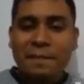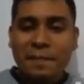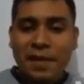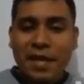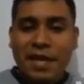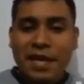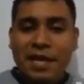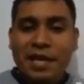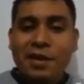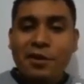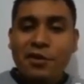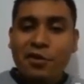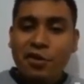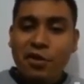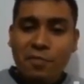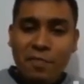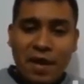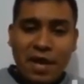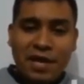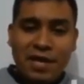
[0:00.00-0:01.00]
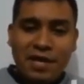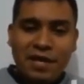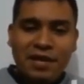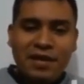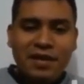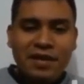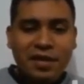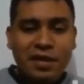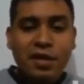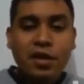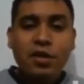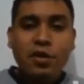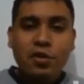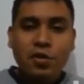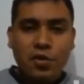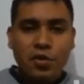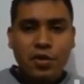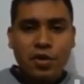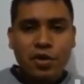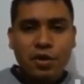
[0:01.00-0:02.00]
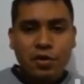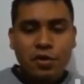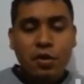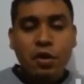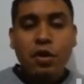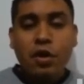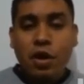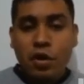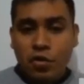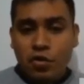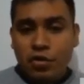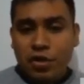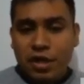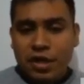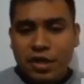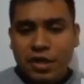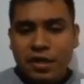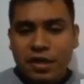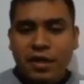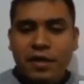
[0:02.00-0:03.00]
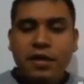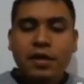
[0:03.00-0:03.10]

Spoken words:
play or playing, cooking,